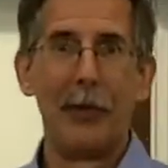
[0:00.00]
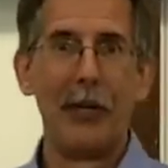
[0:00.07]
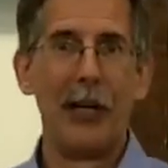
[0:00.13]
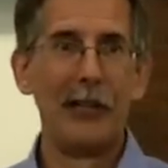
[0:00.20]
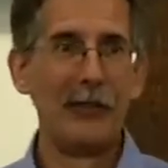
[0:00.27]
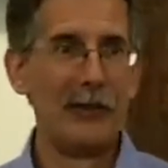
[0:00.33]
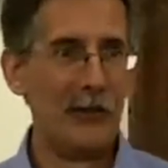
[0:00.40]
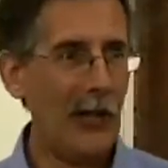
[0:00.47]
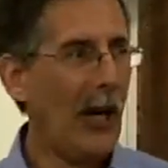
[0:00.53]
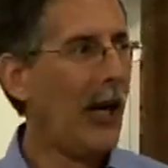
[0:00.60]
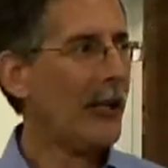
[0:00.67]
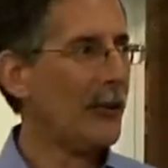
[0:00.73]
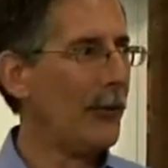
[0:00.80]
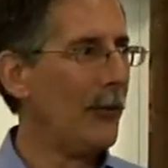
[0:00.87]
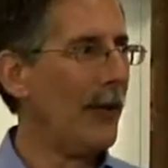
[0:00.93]
because
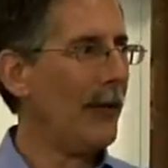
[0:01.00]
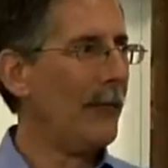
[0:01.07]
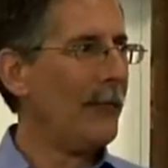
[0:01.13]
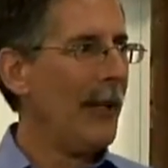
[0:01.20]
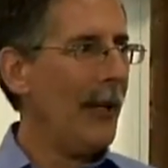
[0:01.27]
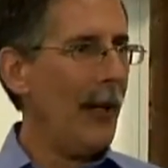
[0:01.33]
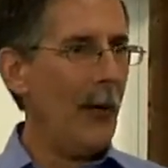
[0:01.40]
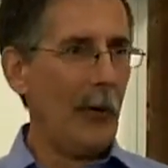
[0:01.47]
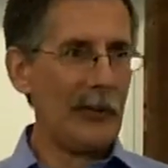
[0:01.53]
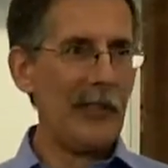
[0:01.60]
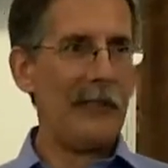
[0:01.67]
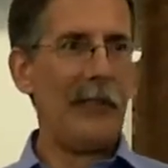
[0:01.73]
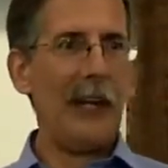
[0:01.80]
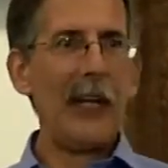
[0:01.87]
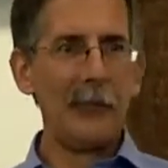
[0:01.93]
Joshua
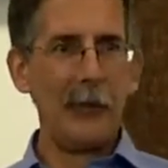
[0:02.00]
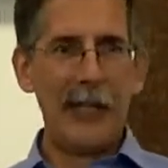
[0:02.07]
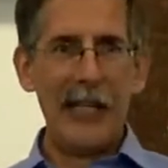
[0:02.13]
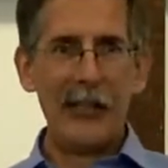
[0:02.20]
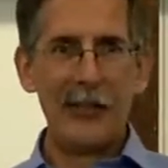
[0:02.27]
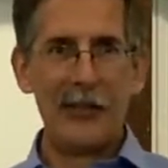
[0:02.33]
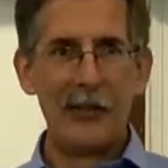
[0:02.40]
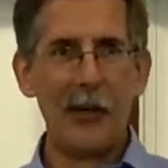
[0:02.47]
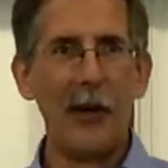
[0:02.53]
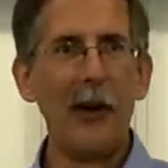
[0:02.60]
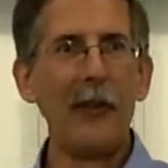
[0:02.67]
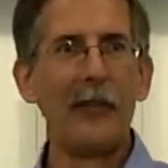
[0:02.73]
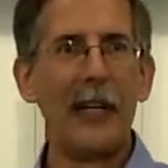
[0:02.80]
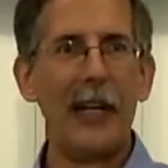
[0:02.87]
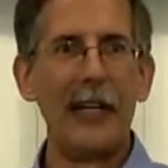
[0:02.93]
was a veteran. He
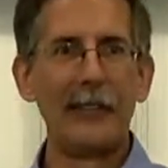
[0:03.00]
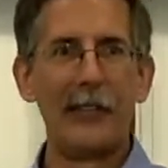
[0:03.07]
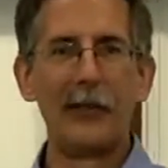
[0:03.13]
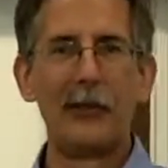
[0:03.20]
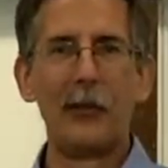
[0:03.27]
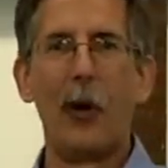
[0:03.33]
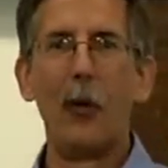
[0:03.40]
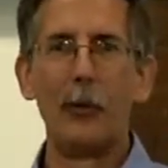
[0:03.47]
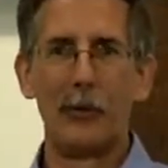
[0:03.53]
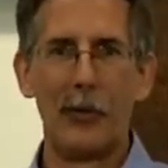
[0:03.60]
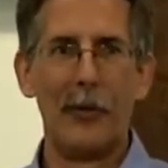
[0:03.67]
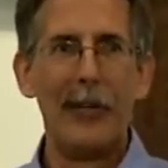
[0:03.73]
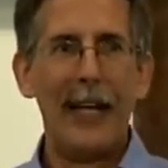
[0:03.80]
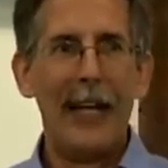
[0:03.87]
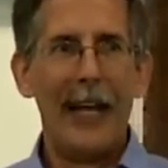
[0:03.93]
served as a
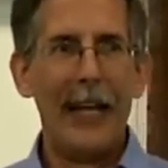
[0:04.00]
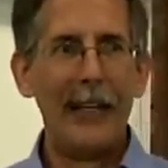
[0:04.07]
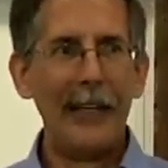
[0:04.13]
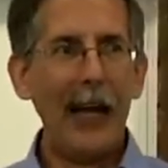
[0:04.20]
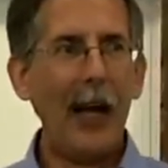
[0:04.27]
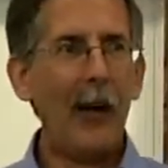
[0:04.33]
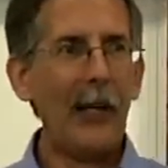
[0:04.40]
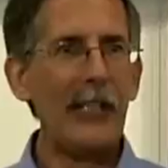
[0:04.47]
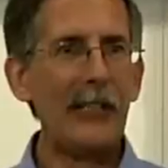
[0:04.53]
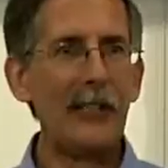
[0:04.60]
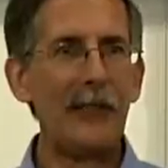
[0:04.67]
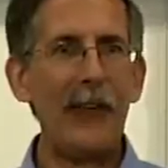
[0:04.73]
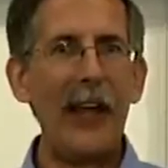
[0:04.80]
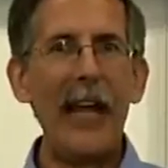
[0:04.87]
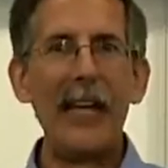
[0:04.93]
soldier. And now
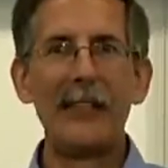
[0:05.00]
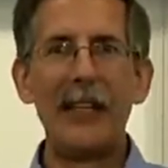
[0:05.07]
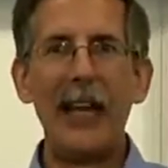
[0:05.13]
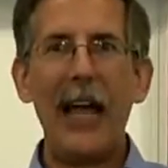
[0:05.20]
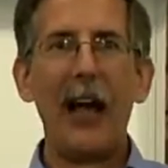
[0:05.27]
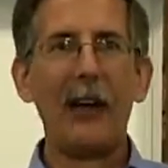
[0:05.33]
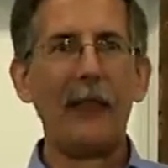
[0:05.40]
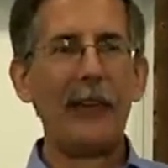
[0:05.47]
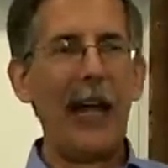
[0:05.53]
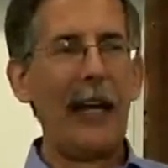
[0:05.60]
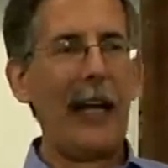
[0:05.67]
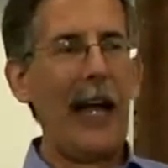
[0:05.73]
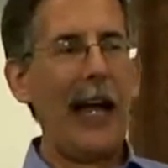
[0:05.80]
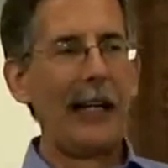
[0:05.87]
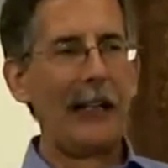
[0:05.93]
he's phased out of
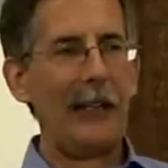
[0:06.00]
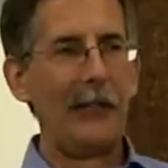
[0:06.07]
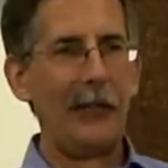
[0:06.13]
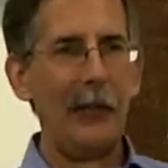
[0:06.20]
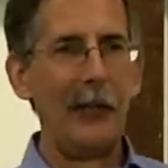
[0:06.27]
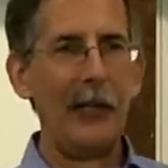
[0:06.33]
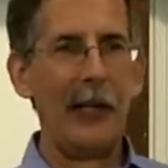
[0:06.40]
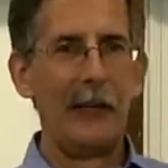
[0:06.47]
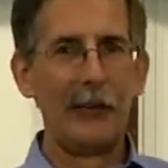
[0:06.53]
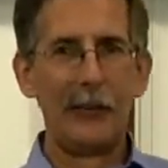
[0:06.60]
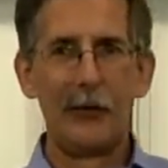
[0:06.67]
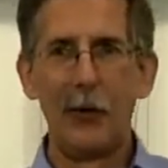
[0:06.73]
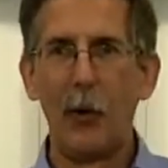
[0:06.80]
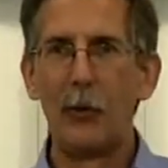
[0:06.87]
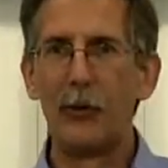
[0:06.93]
that active duty of
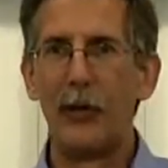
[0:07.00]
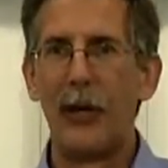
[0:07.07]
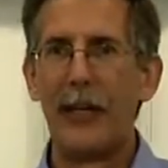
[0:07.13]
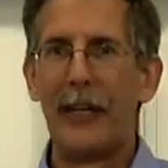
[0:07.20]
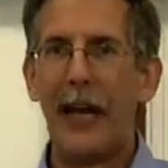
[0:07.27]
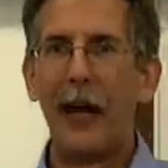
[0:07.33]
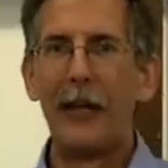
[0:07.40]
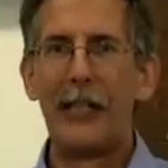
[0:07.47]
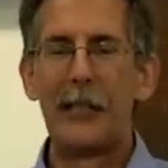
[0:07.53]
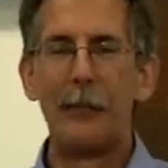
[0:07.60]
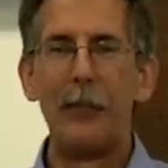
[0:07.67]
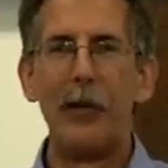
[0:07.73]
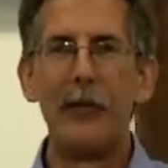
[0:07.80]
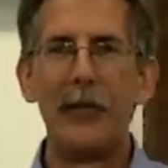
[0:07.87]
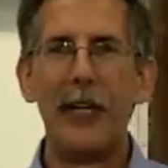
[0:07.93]
a soldier, and now he's
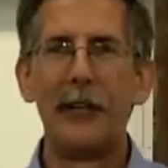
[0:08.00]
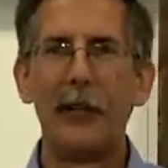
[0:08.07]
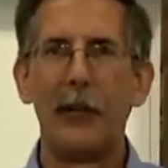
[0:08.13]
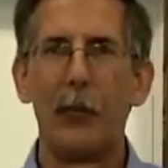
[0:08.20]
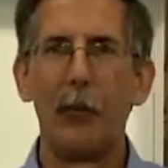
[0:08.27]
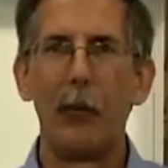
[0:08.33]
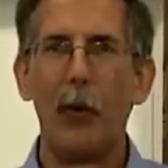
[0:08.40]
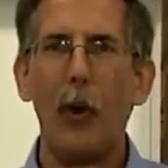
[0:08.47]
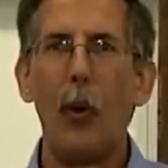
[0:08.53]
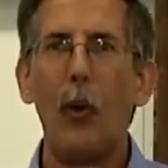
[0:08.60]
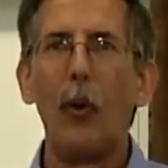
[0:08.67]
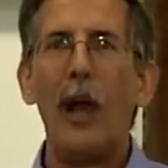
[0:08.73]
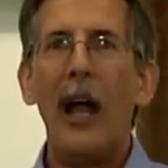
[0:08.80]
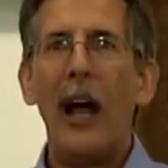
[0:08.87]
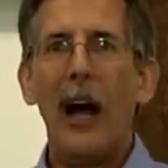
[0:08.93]
moving into the
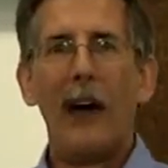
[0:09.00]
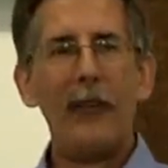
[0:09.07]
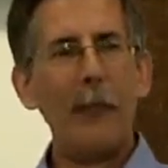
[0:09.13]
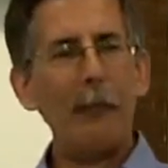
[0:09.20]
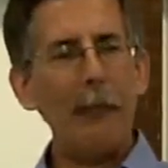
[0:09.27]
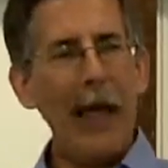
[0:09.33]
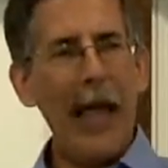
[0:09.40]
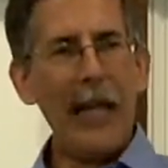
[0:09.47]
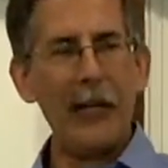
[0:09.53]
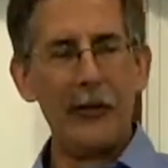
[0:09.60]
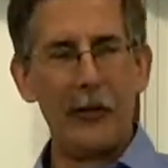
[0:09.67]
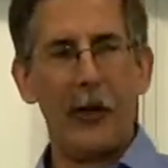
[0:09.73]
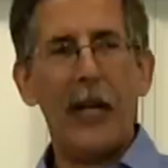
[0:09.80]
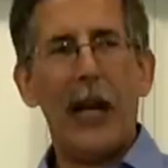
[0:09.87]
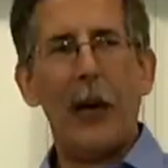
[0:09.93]
role of a
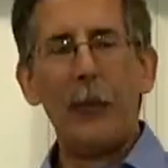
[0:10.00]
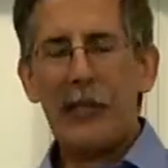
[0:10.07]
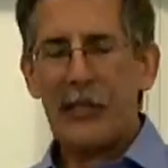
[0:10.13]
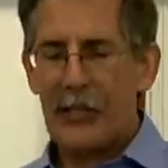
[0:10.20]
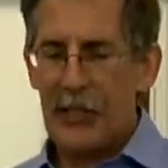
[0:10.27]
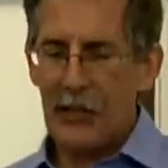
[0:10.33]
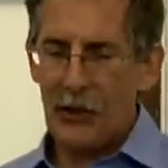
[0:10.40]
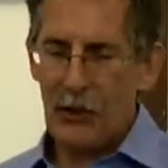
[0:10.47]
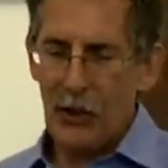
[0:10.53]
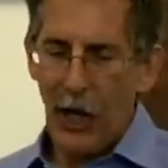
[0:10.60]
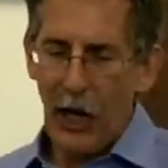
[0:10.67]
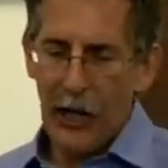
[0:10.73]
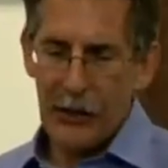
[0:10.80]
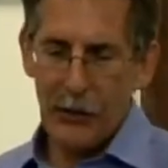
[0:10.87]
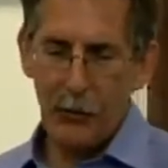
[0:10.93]
manager. And we see
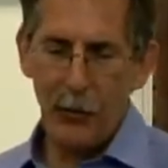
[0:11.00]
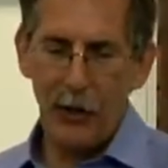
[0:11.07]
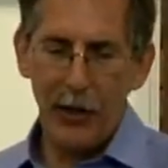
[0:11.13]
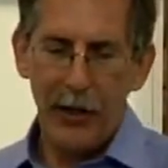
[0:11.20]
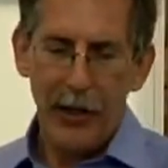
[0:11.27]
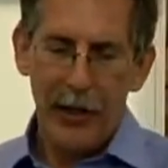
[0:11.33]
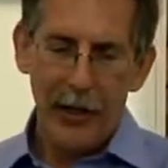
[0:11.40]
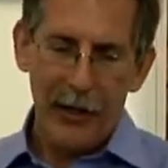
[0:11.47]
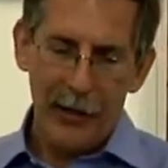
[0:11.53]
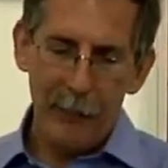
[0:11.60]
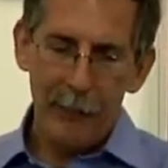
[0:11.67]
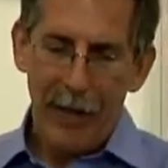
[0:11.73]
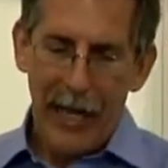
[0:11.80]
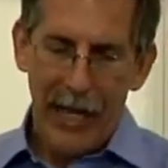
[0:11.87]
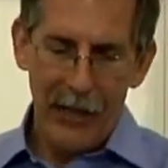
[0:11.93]
Joshua,
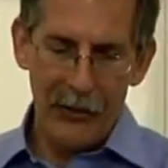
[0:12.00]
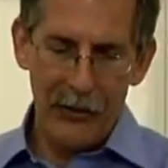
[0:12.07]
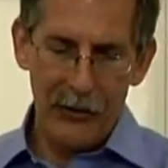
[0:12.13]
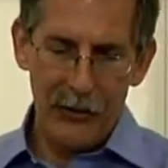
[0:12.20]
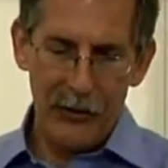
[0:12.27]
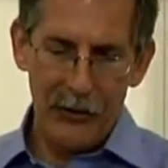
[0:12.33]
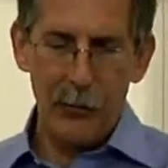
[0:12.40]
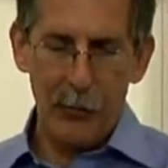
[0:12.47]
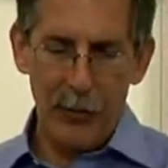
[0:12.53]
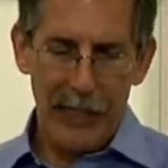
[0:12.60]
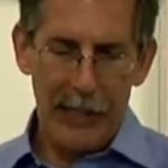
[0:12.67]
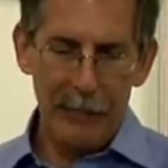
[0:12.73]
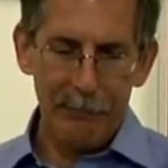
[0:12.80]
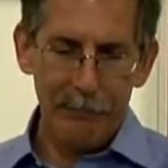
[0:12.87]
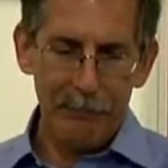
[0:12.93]
the manager, this
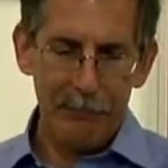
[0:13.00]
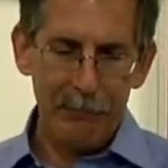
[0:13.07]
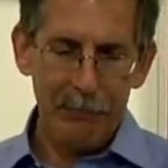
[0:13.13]
week.